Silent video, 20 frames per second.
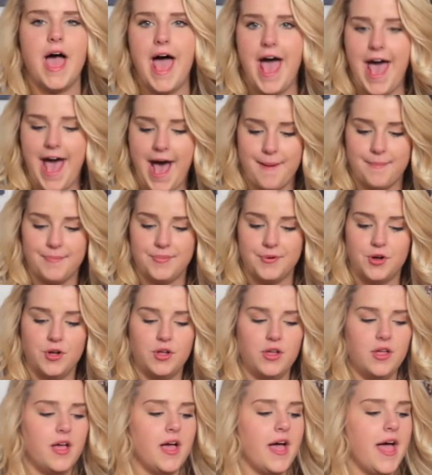
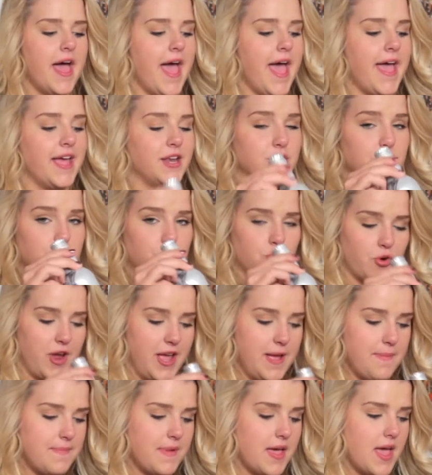apple, and
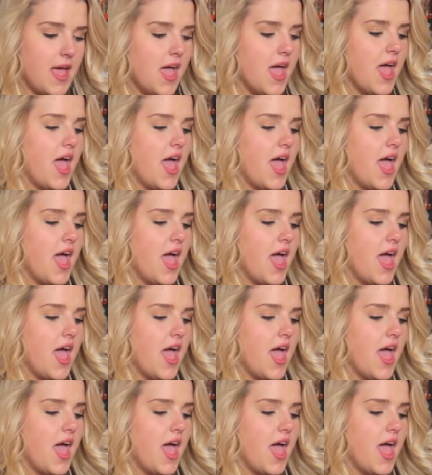grape.